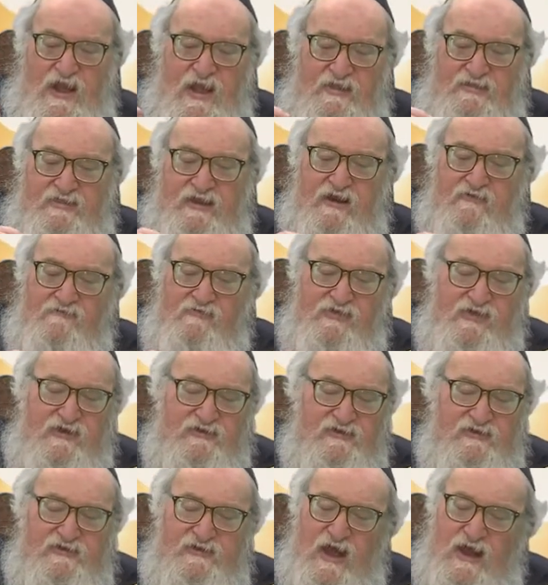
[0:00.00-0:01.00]
And therefore,
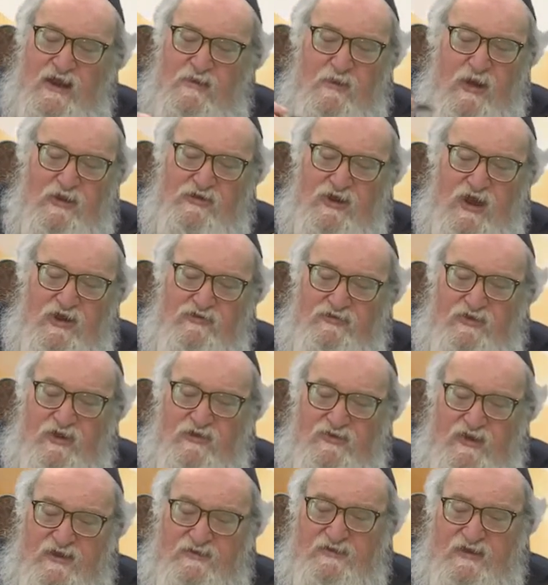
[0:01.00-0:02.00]
this is not about
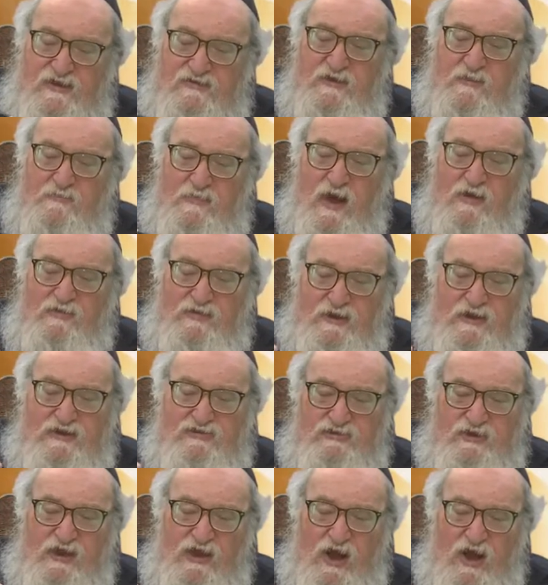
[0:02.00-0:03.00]
Yashka. This is about
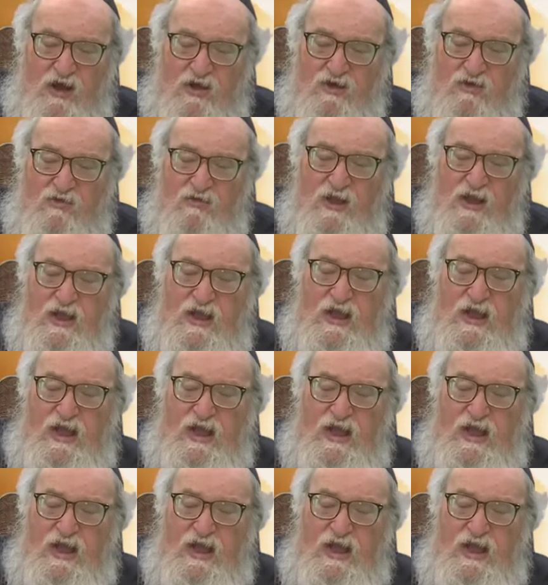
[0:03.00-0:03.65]
Chizkiyahu.